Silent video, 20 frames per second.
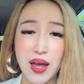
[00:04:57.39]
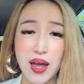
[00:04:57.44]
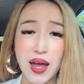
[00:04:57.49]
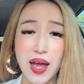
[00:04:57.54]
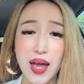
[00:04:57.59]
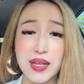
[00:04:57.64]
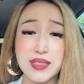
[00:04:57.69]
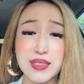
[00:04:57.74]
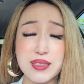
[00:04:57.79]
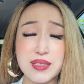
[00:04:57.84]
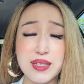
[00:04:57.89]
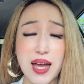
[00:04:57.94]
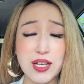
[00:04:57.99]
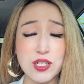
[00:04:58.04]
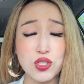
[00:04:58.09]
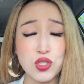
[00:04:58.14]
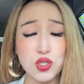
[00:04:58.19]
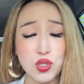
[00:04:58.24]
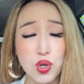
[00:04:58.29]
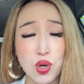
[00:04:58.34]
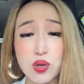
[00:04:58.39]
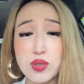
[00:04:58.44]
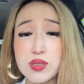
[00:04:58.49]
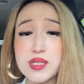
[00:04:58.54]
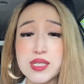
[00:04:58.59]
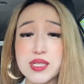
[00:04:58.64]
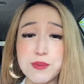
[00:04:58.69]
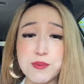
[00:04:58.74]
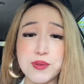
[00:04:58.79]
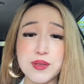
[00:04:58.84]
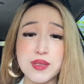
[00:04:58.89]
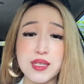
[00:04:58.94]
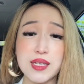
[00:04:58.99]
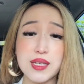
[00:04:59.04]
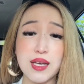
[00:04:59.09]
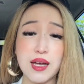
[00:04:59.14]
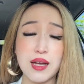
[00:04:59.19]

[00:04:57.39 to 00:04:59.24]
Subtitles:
I showed sympathy.